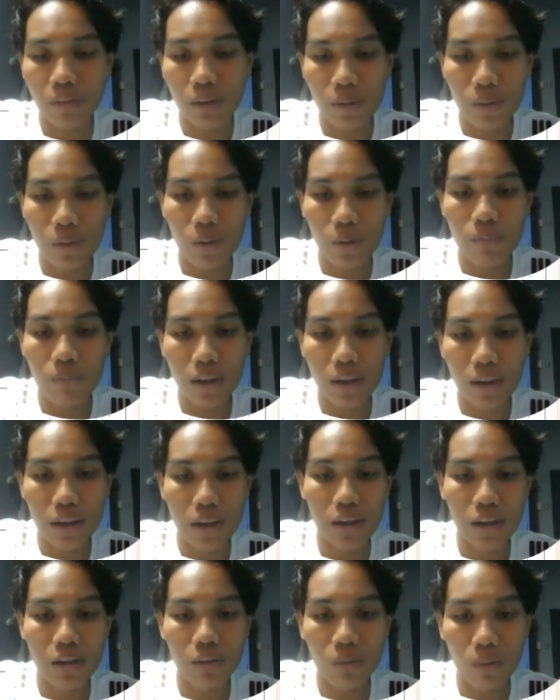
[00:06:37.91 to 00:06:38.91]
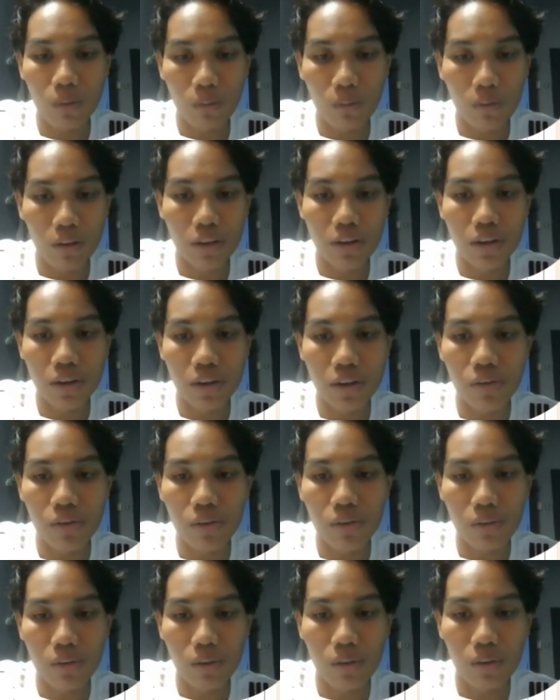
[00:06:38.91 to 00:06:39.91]
we obtain a correlation
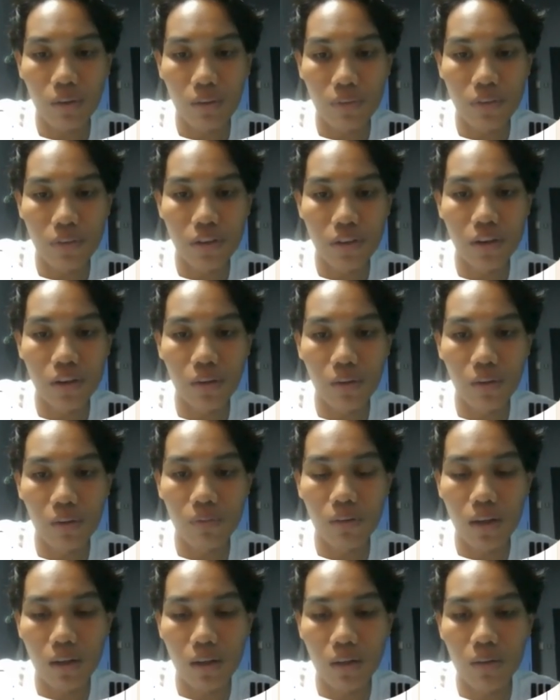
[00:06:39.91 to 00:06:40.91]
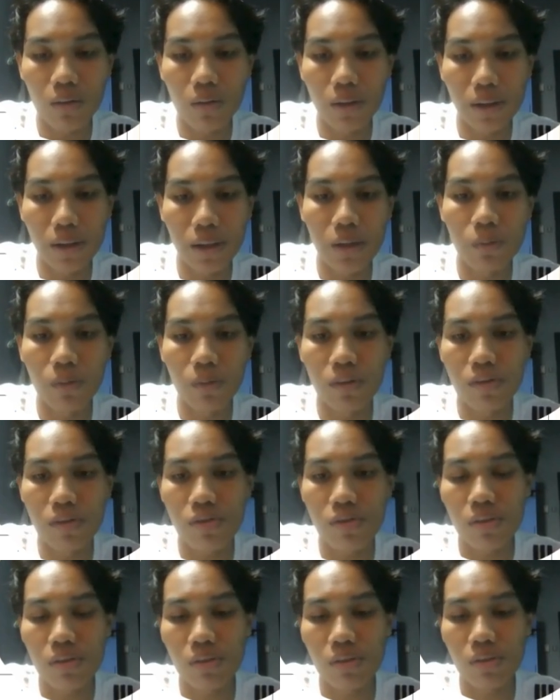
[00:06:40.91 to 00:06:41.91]
coefficient of R
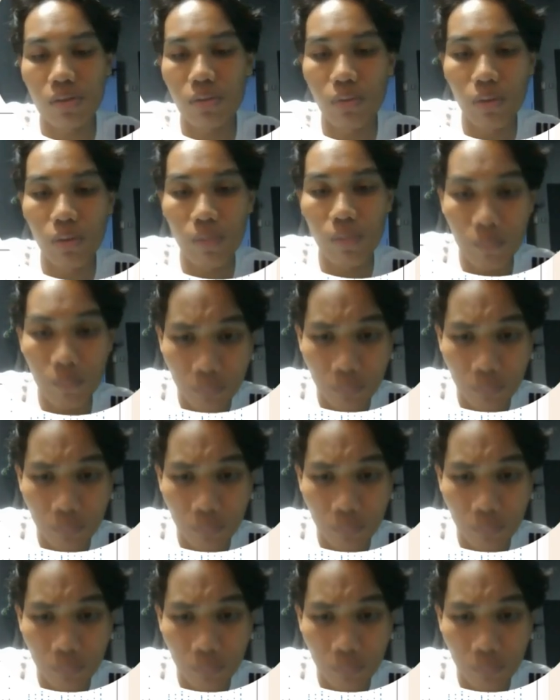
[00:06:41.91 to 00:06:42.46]
equals to